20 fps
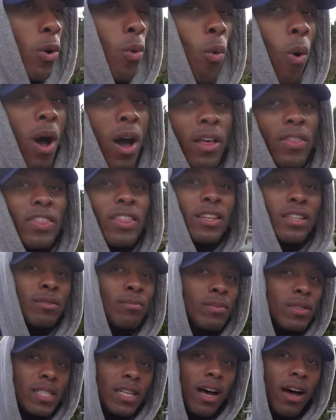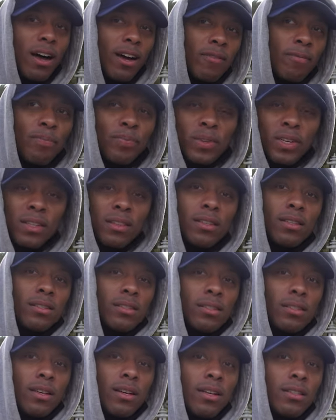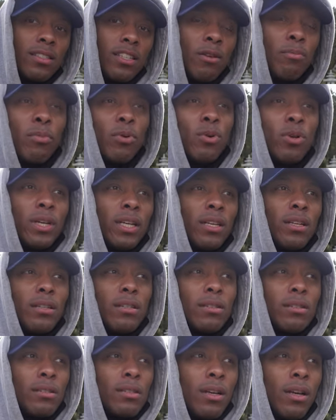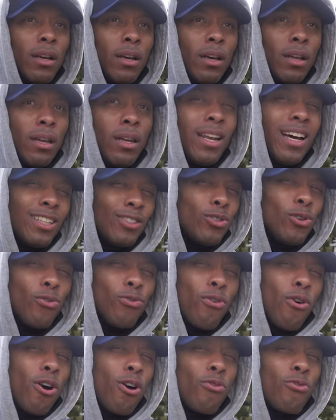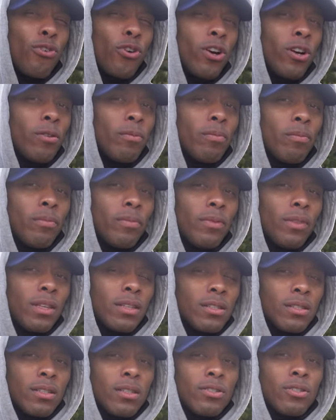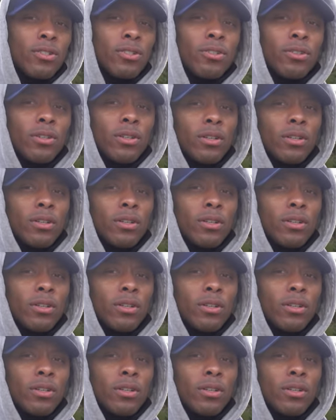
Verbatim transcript: Gwanumsa. This temple is not too far from the center